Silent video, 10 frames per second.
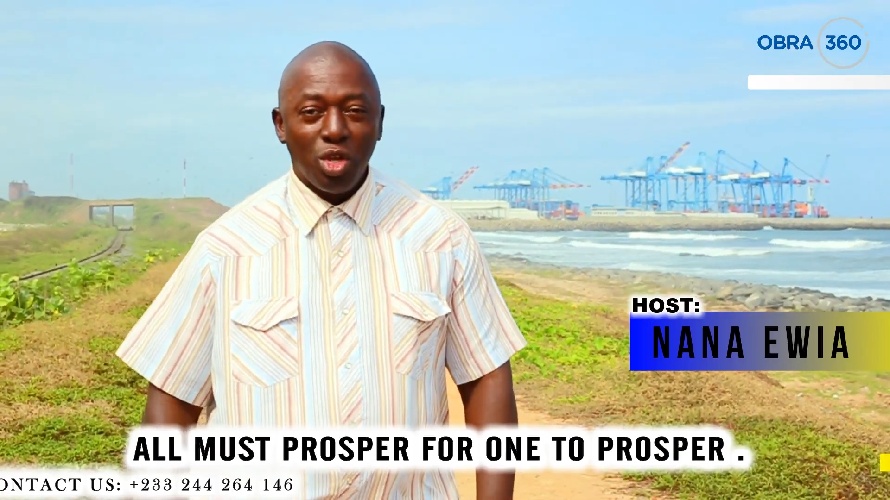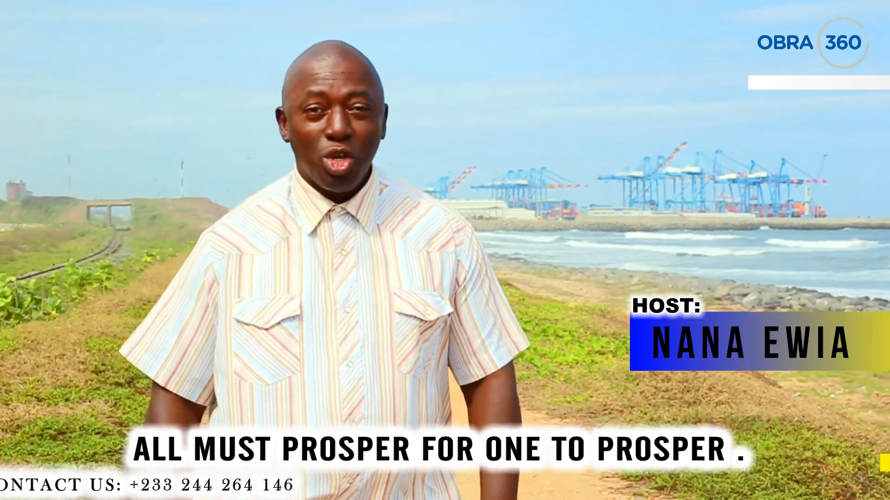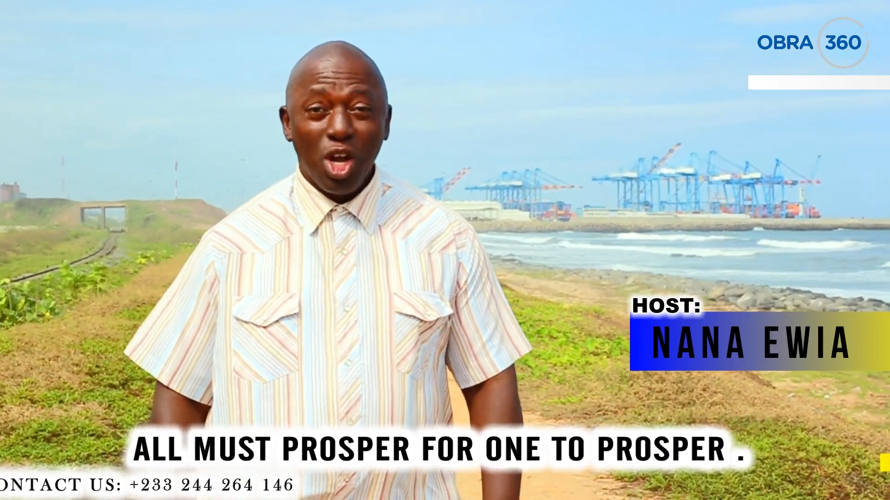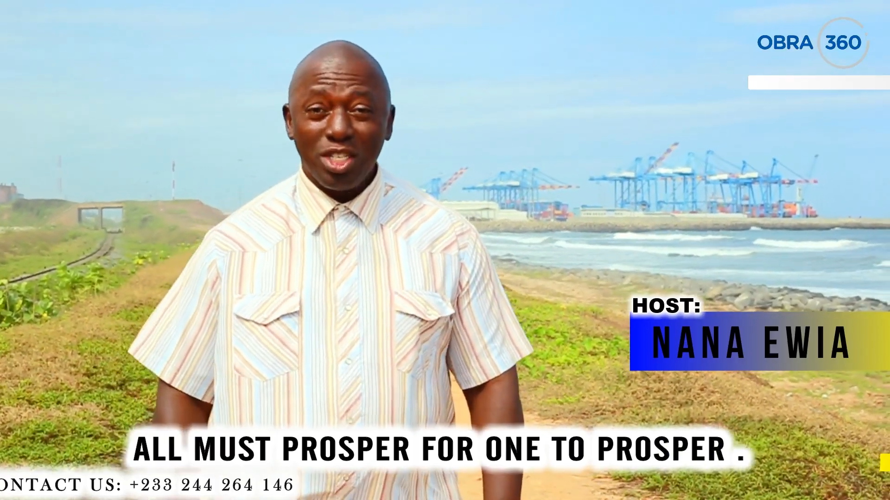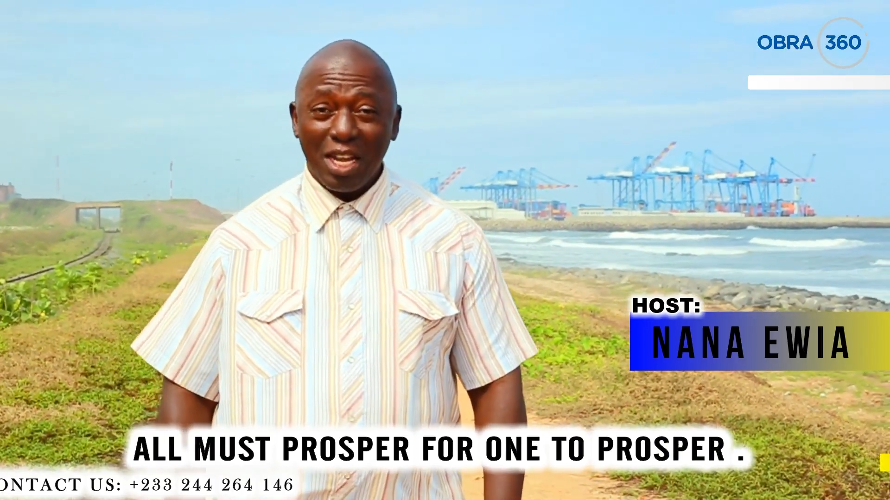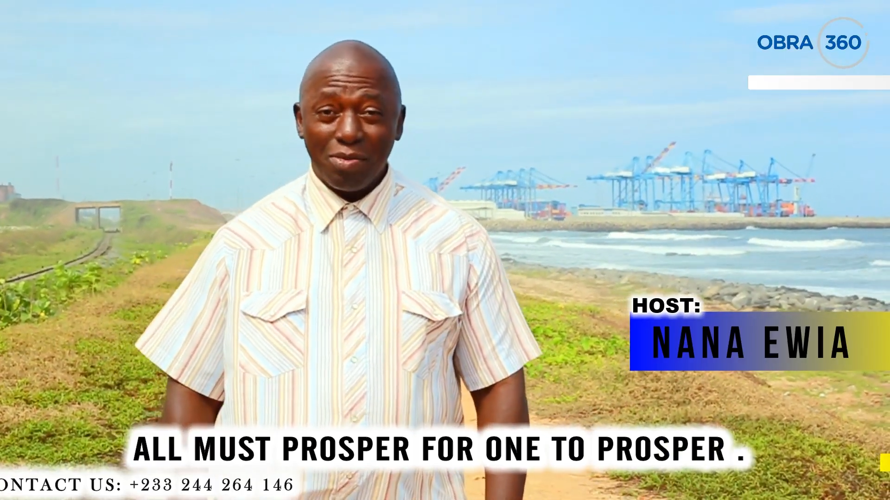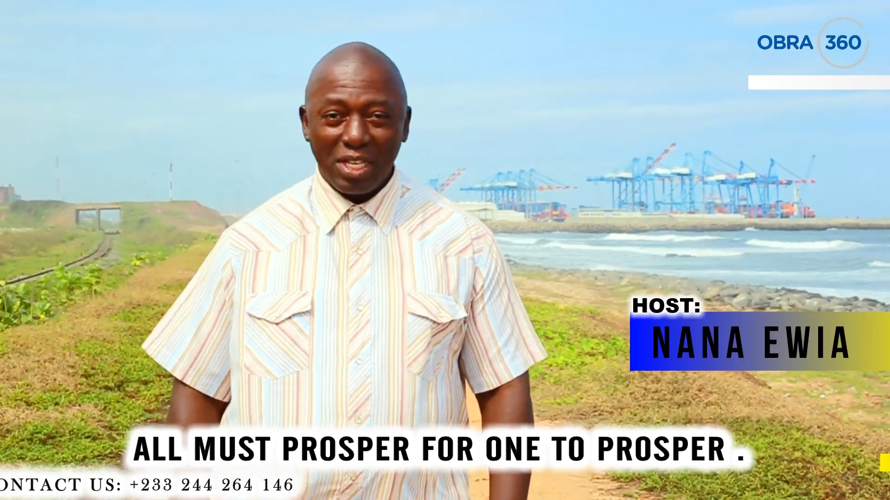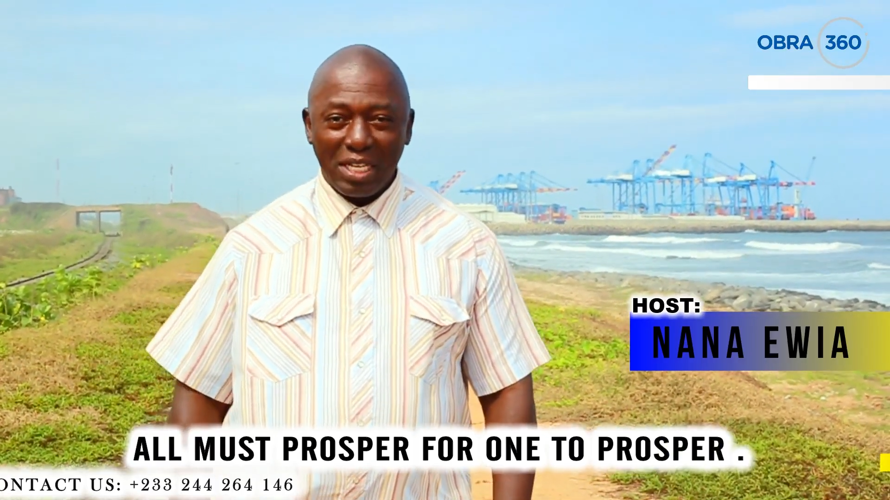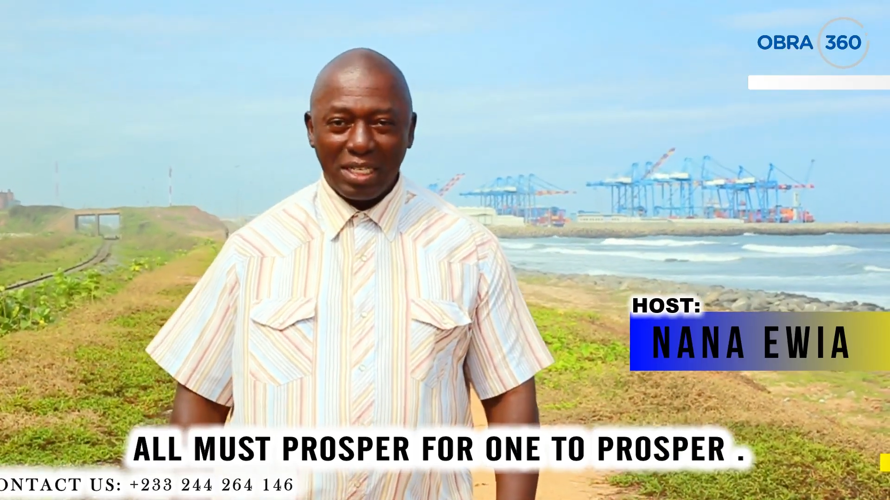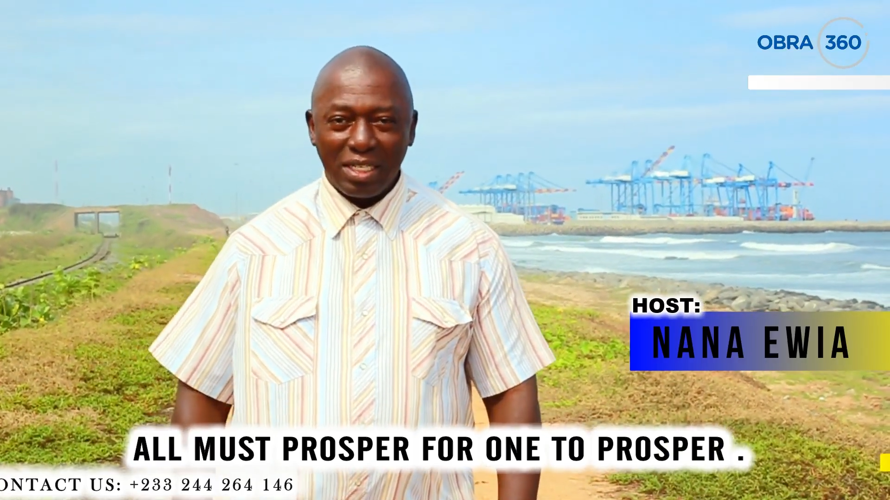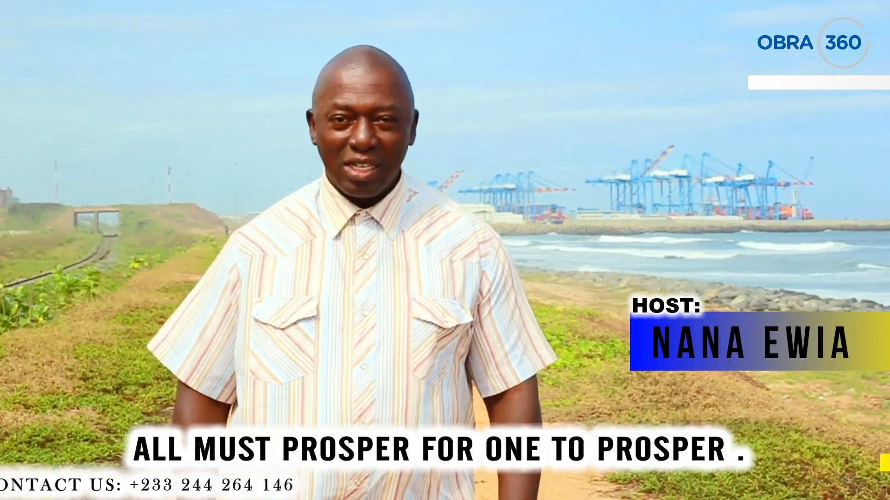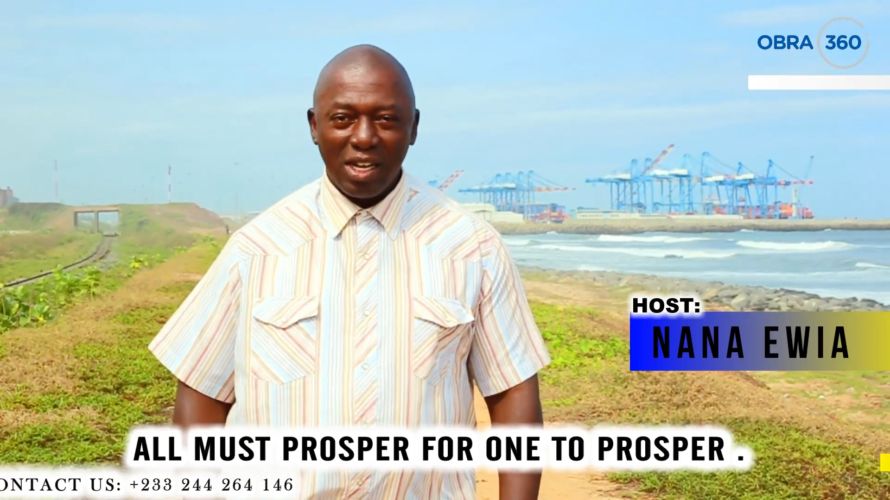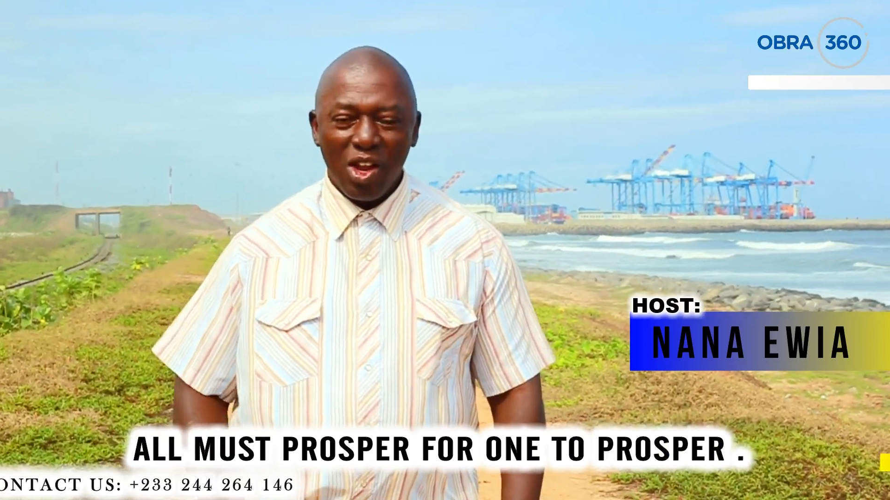You know something?